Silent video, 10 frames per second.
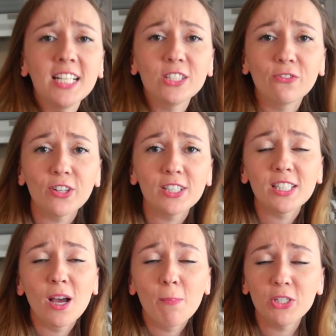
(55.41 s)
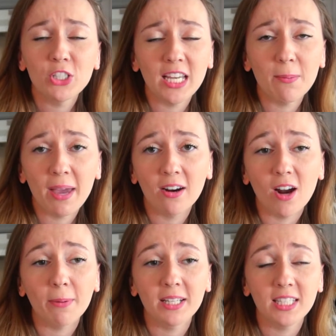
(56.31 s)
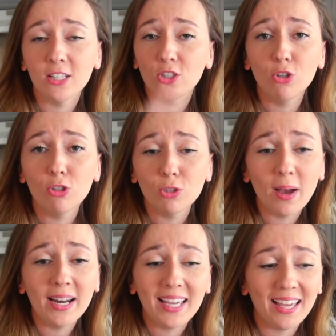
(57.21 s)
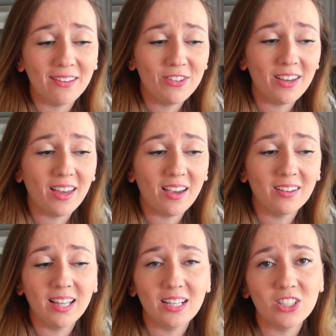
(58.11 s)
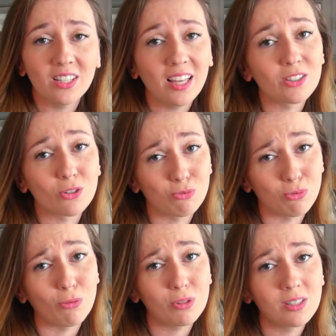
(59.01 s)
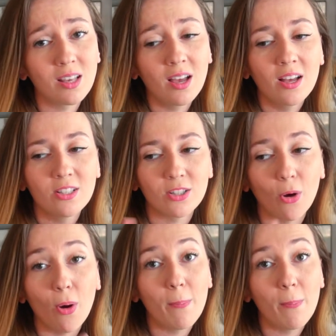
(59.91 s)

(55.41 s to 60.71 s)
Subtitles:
things first, put your damn hair up because it is too sweaty, and if you get hair in that shit, that is gross. So